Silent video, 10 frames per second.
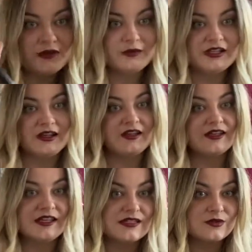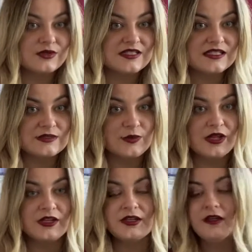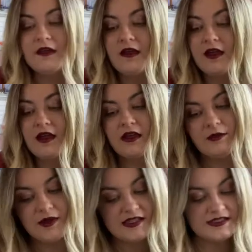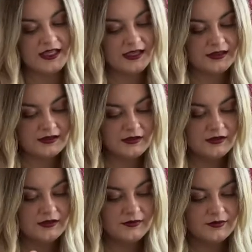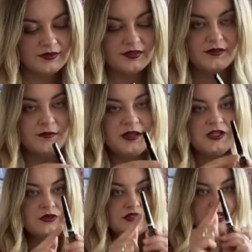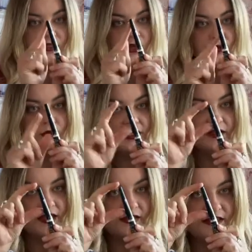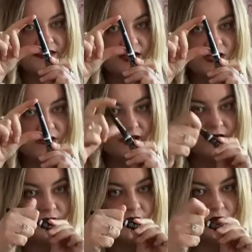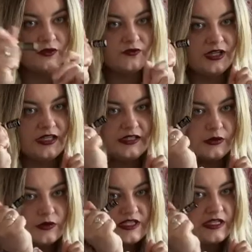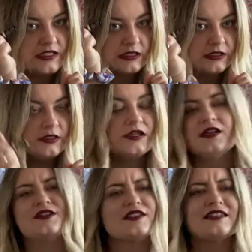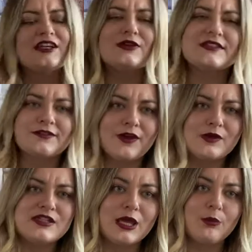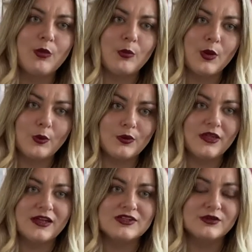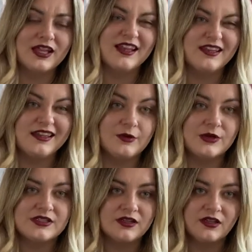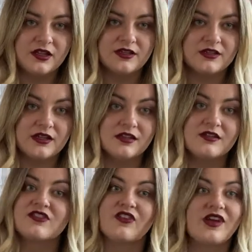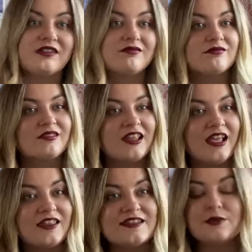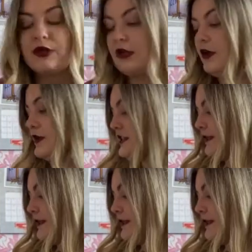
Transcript: winged liner, it is always this one. It's like, I mean, you take the whole lid, like this section of the lid off, and you can really use it to, so it's like using felt tip, but with actual like liquid liner in. So I like this one a lot.